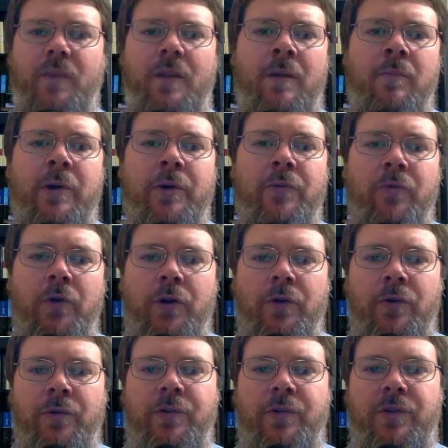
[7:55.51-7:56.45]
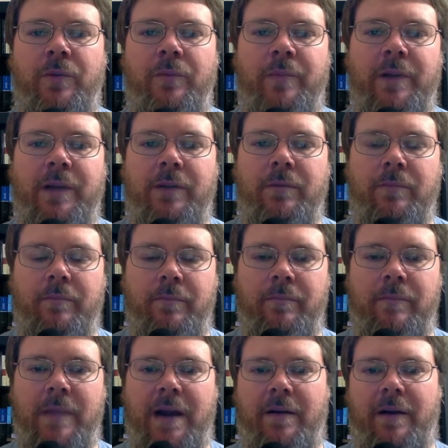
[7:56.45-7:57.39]
But Ruth, being
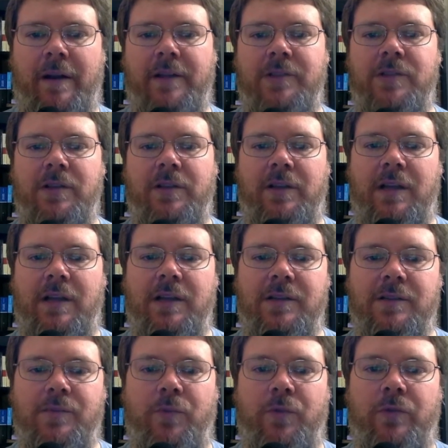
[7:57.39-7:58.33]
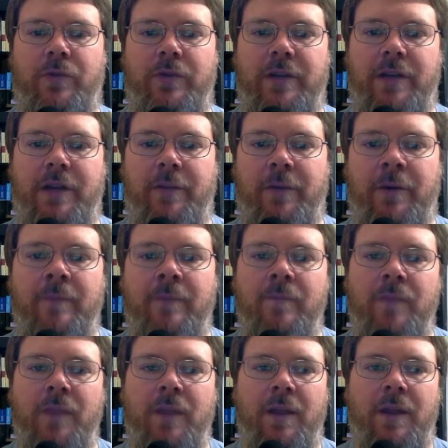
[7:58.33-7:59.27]
married to the kinsman redeemer,
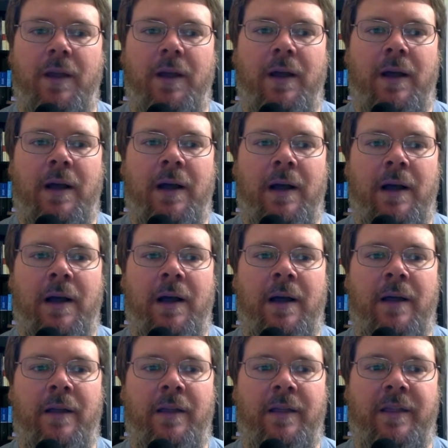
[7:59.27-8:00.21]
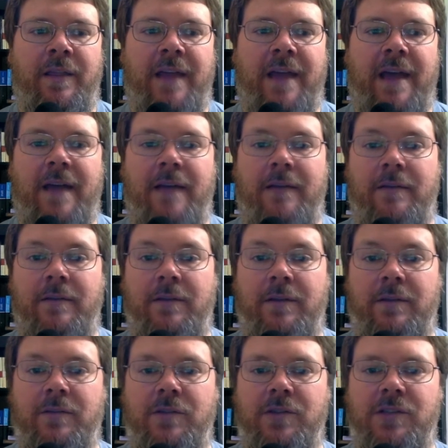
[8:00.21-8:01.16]
that
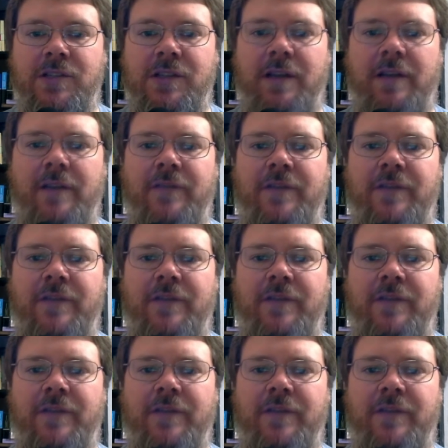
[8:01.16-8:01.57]
the son of